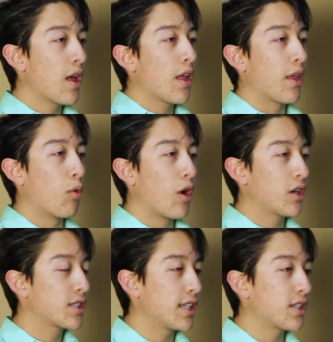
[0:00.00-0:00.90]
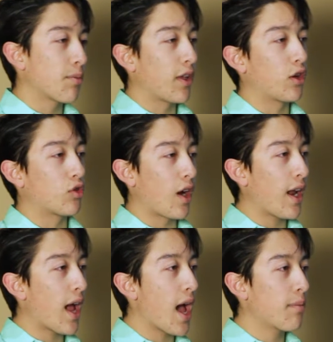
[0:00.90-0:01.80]
They wanted to see something great
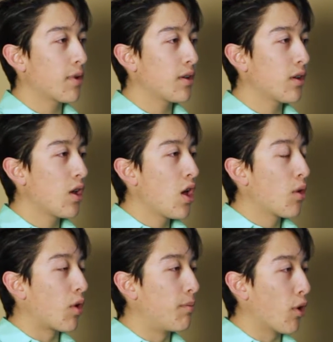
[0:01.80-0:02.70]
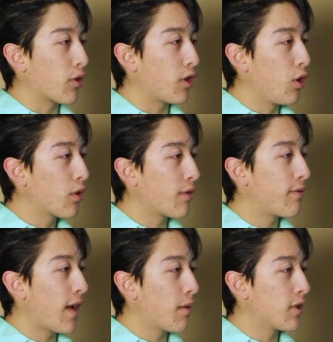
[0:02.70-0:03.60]
happen, where both youth and
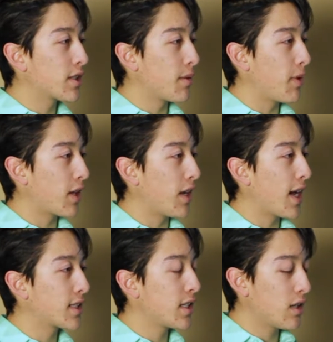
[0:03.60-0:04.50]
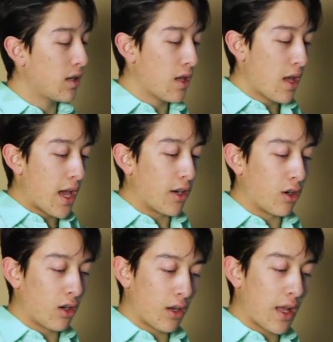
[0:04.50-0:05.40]
families can be connected
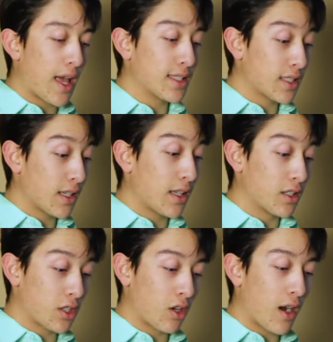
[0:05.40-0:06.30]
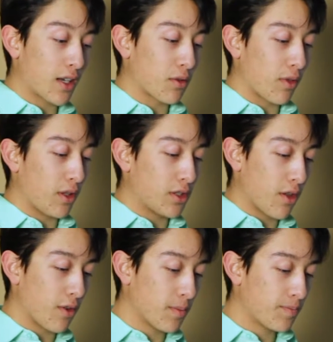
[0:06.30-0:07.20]
and interact with each other.